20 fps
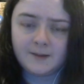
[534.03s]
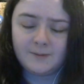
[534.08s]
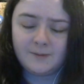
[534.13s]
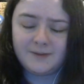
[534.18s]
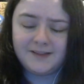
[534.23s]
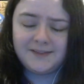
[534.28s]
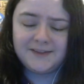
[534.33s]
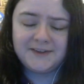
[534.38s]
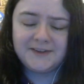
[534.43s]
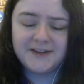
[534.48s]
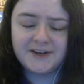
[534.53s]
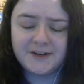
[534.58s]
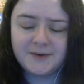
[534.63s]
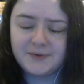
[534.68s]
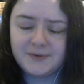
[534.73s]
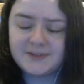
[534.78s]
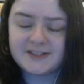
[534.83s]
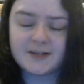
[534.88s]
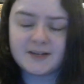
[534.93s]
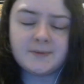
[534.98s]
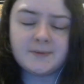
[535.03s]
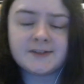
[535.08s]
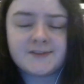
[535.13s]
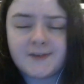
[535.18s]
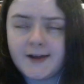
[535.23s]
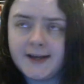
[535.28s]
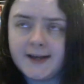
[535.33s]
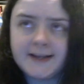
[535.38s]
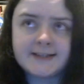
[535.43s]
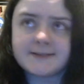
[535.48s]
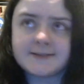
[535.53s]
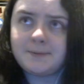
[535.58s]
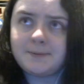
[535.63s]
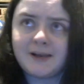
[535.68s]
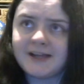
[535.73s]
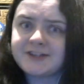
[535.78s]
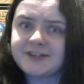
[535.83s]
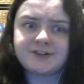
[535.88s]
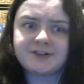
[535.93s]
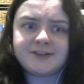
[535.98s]
Well, you know, someone's finding some
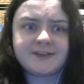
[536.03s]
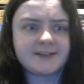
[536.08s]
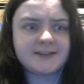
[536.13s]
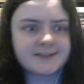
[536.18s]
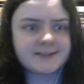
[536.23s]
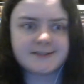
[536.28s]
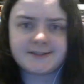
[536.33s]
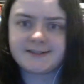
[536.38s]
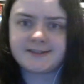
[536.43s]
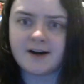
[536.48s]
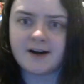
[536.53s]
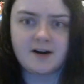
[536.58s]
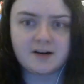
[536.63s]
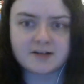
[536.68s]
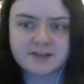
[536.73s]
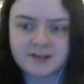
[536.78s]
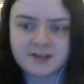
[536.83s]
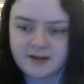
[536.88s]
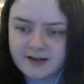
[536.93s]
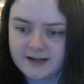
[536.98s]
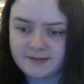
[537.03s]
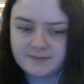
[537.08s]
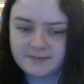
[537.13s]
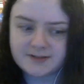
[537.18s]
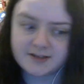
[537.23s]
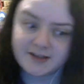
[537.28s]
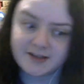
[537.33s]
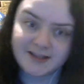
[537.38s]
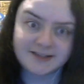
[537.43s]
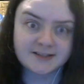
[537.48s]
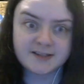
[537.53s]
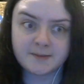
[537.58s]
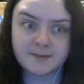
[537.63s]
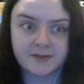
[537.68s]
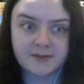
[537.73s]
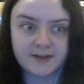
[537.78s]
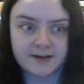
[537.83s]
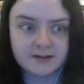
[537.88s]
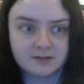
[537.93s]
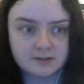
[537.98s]
pleasure at this dark time, so that's
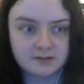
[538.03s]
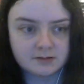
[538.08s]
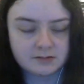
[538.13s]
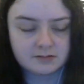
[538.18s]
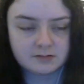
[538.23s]
something.